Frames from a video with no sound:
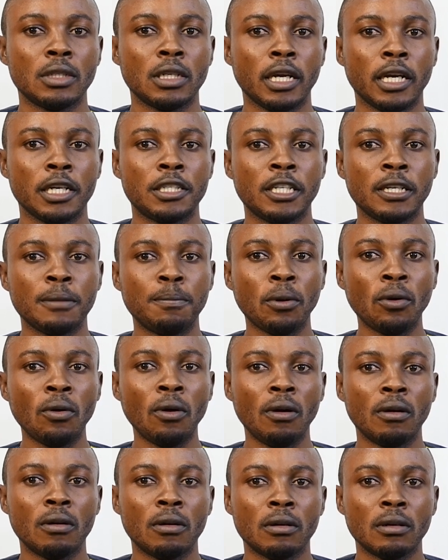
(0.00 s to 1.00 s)

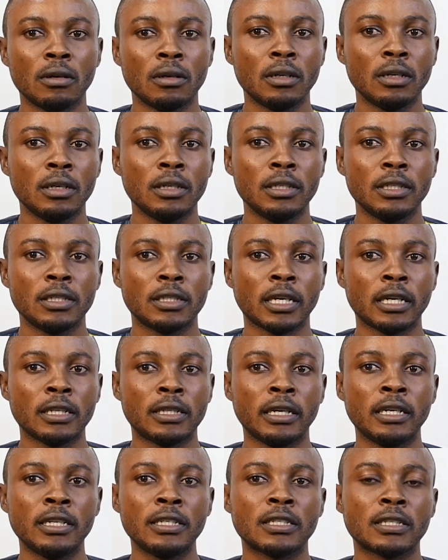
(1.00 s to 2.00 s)
Example,
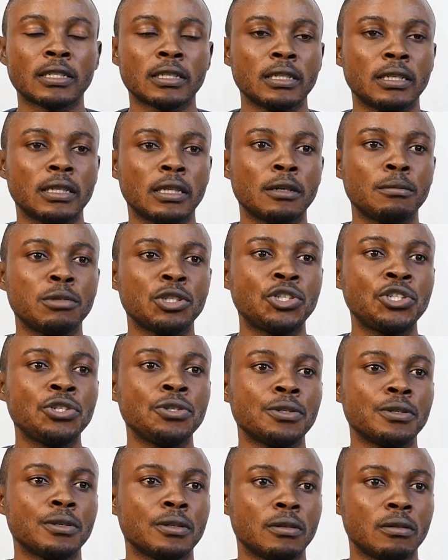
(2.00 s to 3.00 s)
sentence number
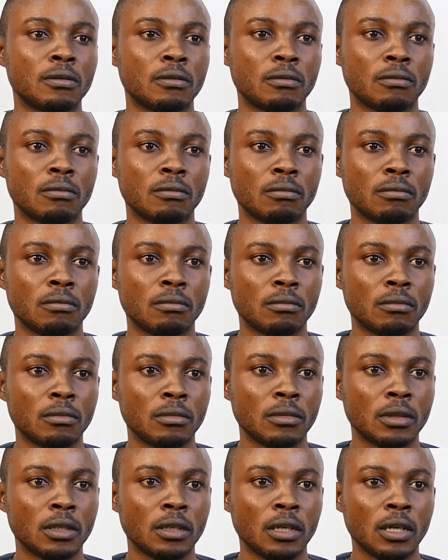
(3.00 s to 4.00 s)
2.
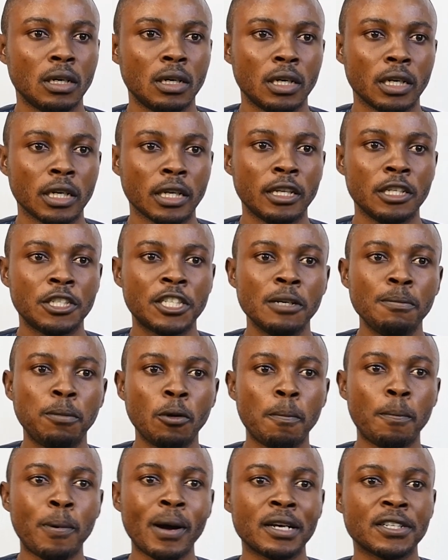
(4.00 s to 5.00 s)
In the simple
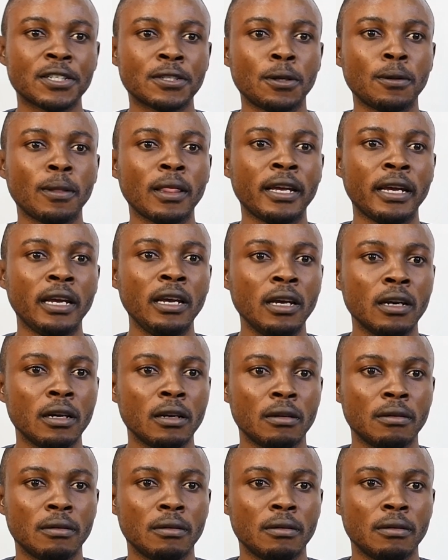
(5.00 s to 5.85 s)
past only,